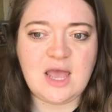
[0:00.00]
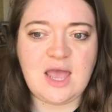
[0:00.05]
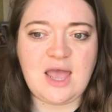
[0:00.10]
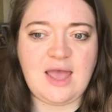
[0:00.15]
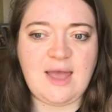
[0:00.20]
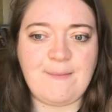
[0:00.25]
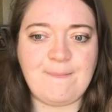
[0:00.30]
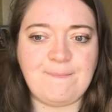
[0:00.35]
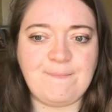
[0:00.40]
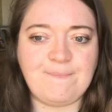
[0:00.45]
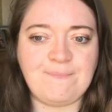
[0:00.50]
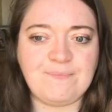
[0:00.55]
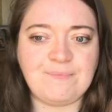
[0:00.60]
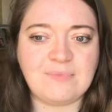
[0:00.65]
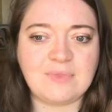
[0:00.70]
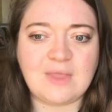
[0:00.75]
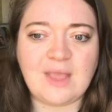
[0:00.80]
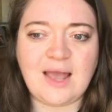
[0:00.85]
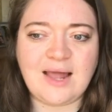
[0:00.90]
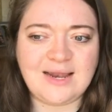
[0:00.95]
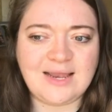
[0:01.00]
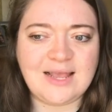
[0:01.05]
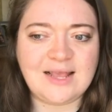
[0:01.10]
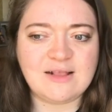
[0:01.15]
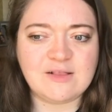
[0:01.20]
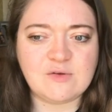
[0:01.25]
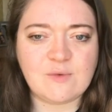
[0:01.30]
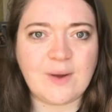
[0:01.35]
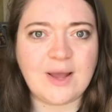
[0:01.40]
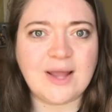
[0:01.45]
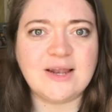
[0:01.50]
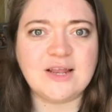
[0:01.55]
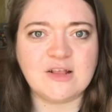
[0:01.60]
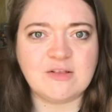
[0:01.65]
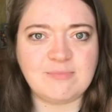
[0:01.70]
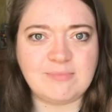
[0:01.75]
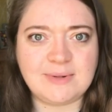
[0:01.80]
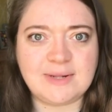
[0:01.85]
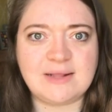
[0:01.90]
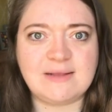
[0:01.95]
and it is quite an
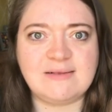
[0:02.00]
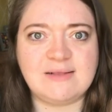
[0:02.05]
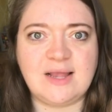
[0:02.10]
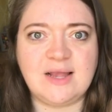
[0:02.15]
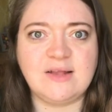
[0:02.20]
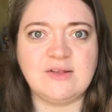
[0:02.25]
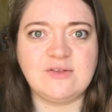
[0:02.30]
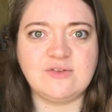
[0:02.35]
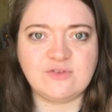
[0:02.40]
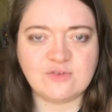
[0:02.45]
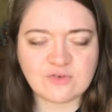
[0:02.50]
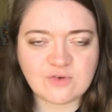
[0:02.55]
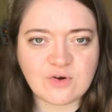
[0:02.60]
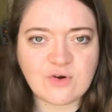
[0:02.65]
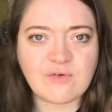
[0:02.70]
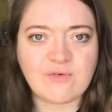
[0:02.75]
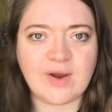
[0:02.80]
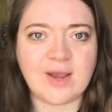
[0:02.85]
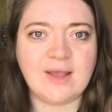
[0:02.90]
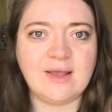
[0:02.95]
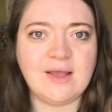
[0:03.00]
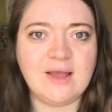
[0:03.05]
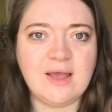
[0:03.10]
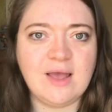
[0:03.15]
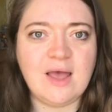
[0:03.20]
explicit story.